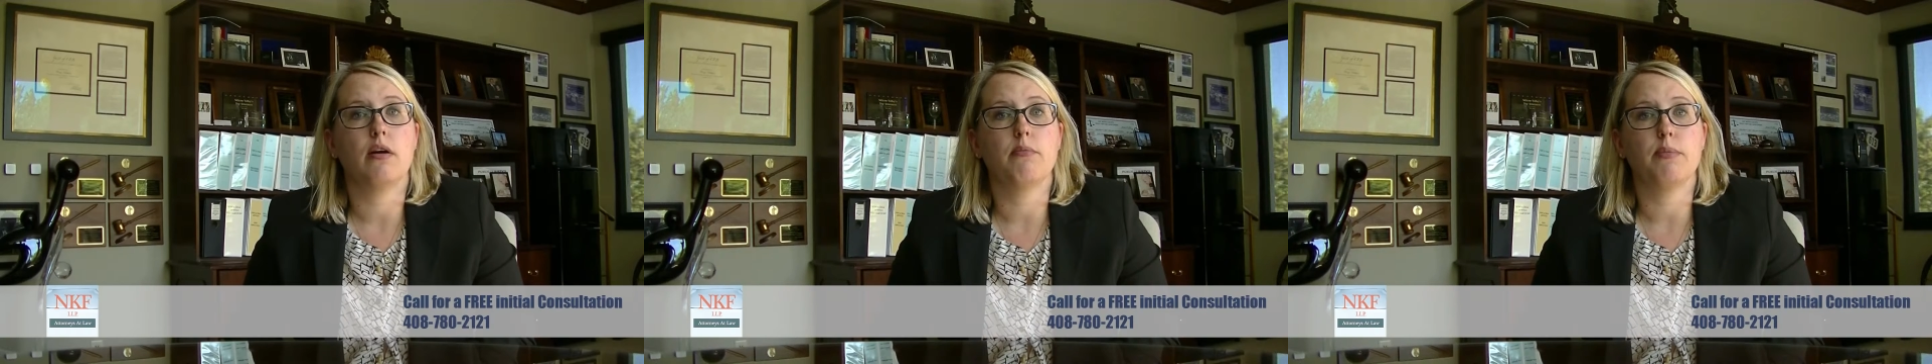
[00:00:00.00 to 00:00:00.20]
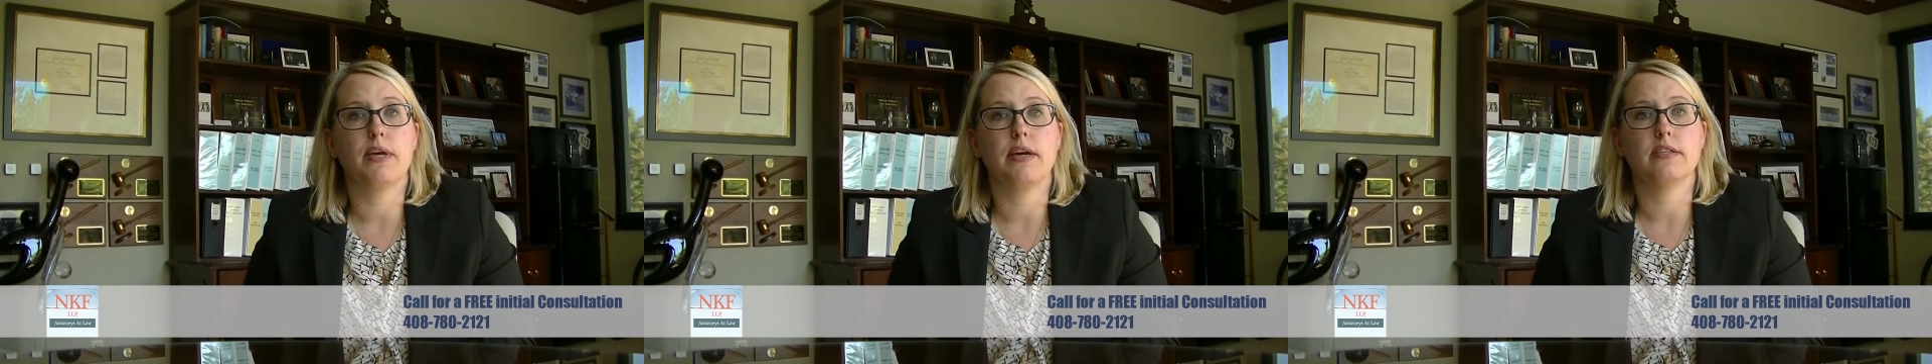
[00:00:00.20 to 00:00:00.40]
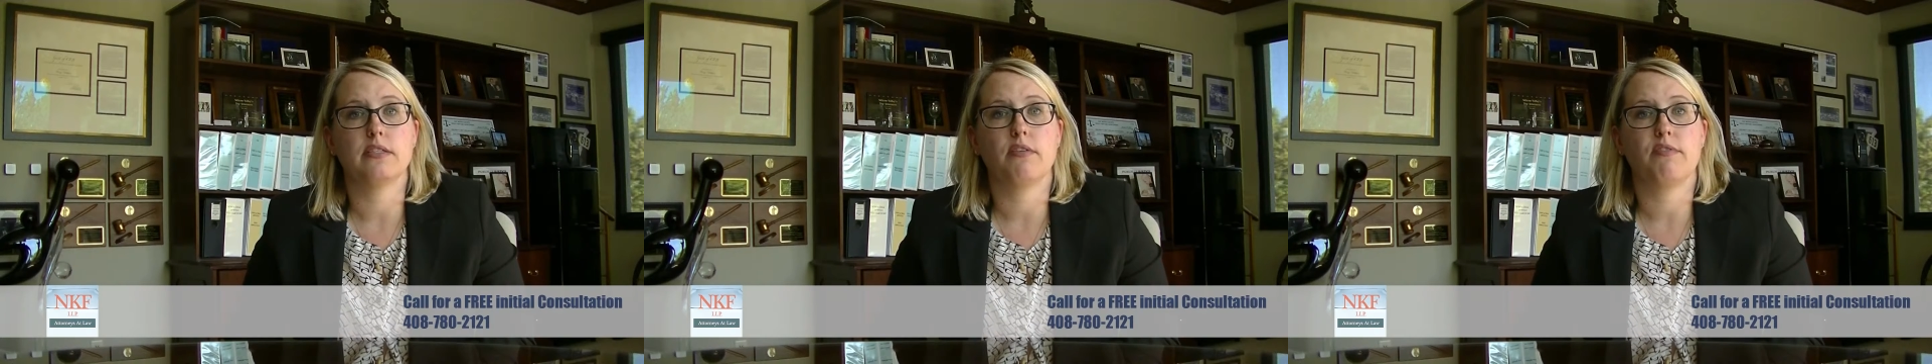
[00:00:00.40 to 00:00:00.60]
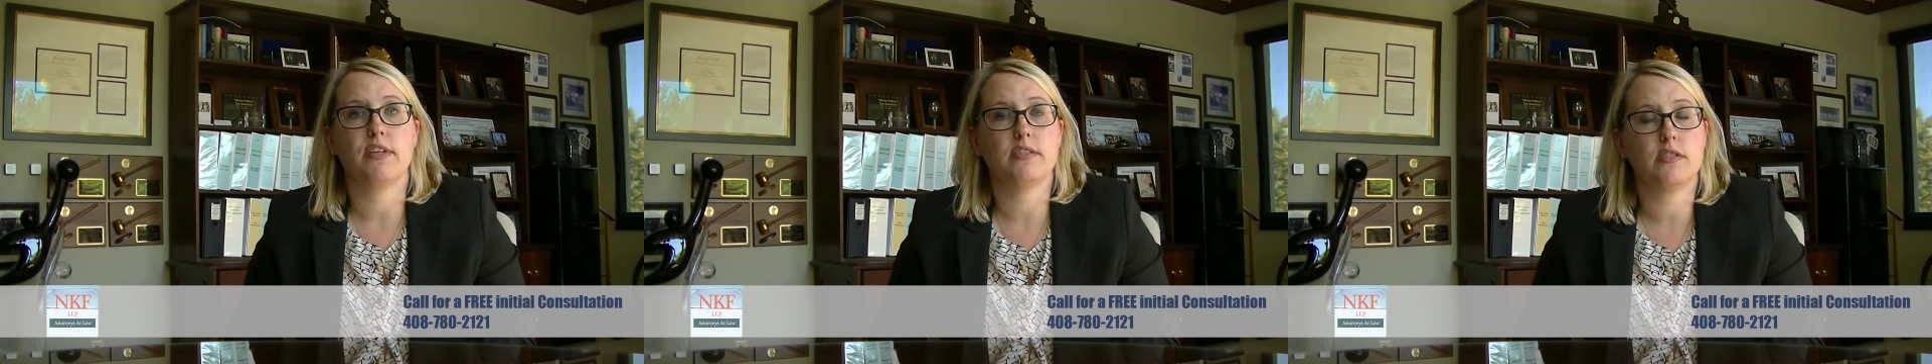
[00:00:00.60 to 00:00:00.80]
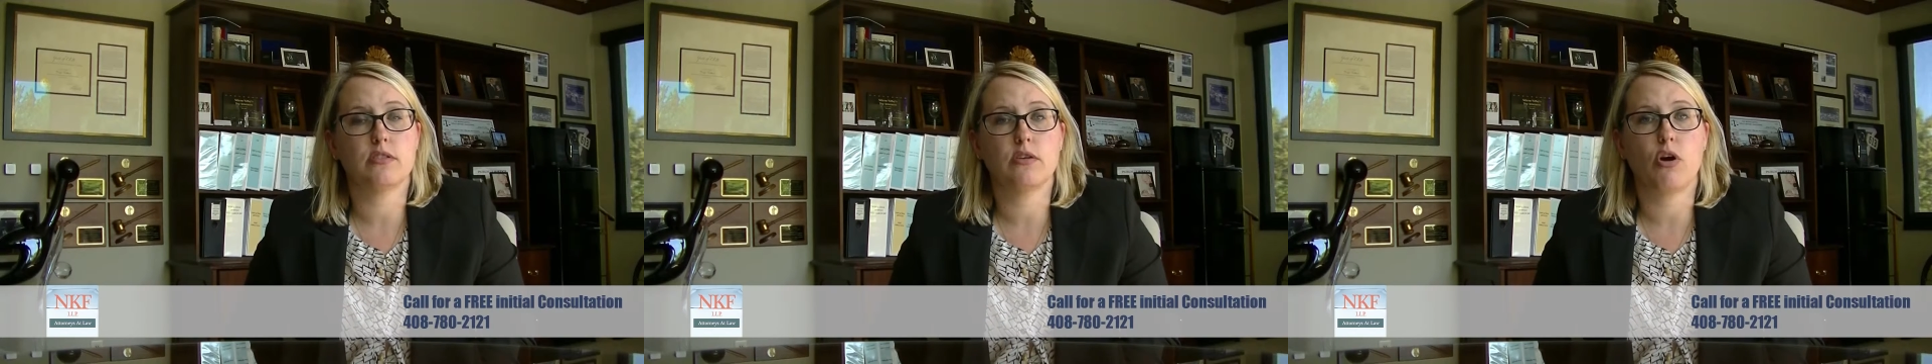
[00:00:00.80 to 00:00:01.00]
because if
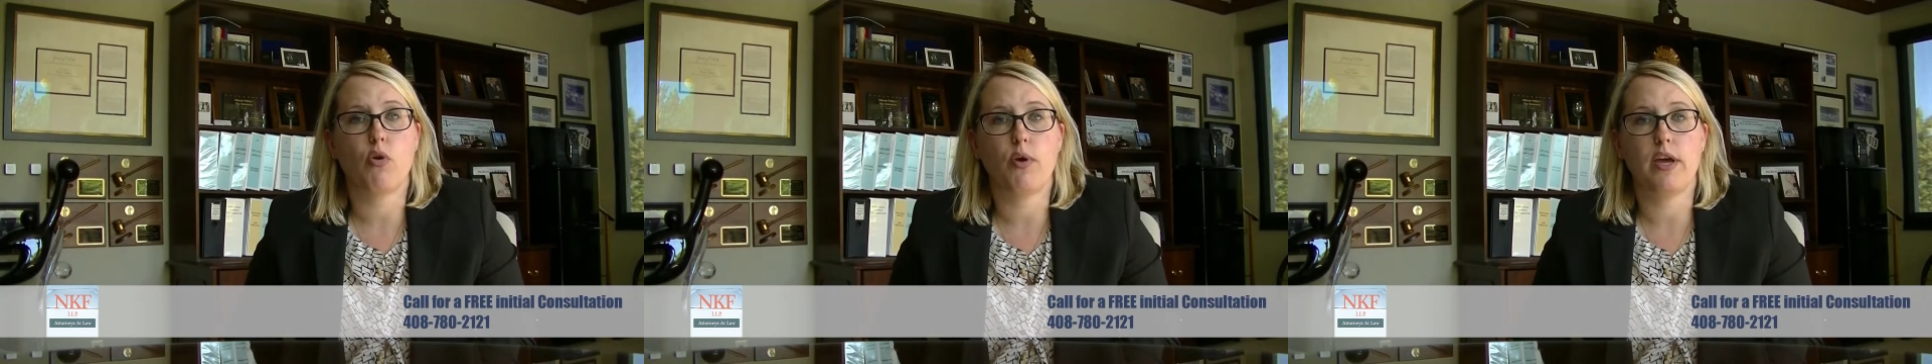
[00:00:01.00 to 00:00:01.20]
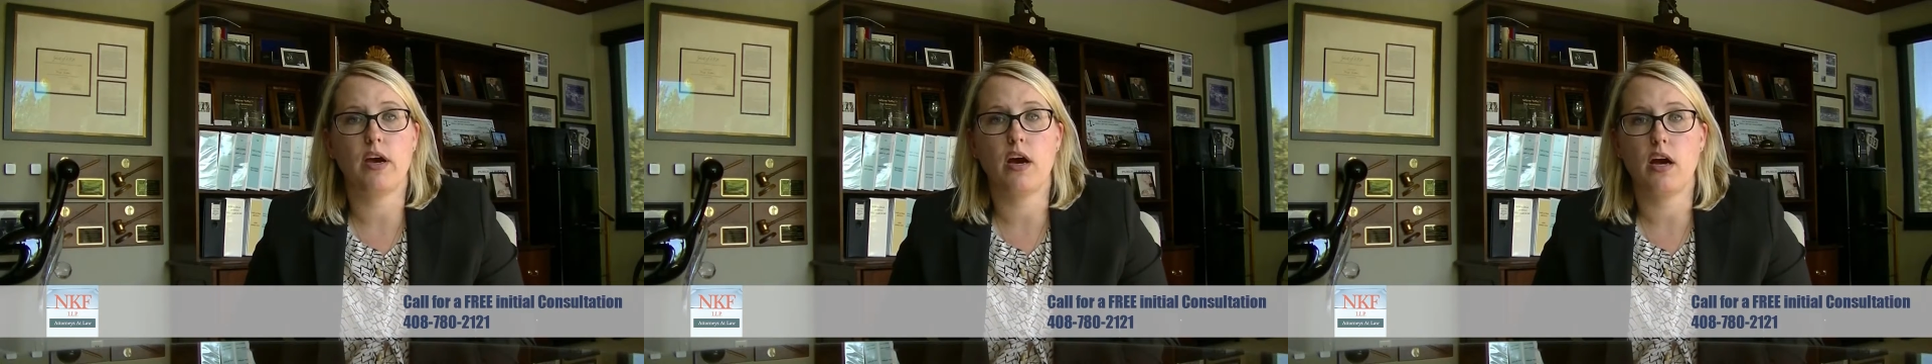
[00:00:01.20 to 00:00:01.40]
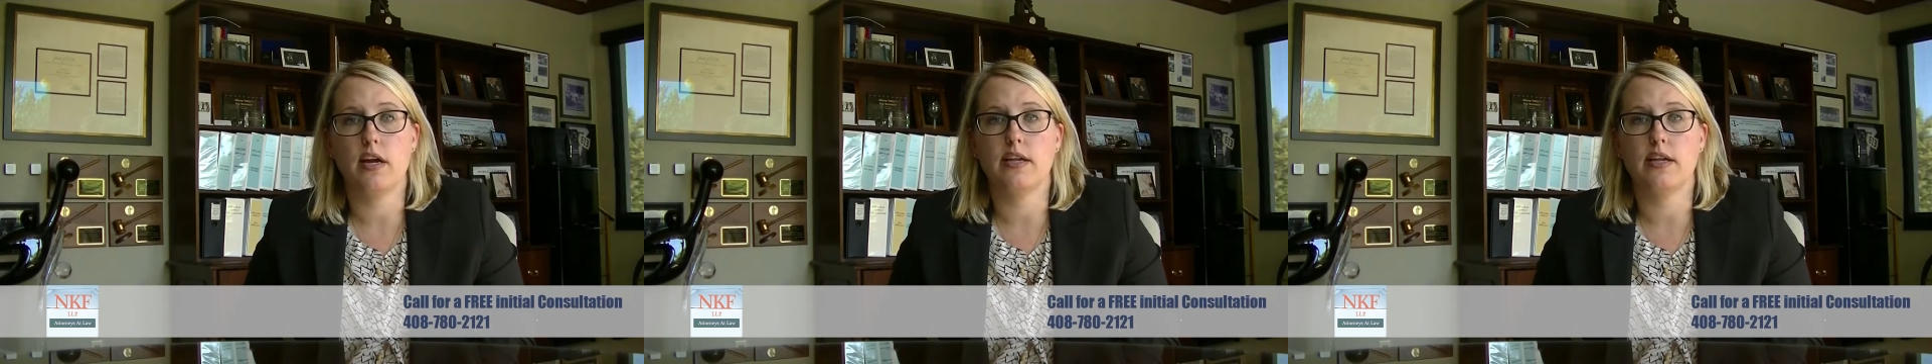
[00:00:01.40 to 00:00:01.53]
this is going on,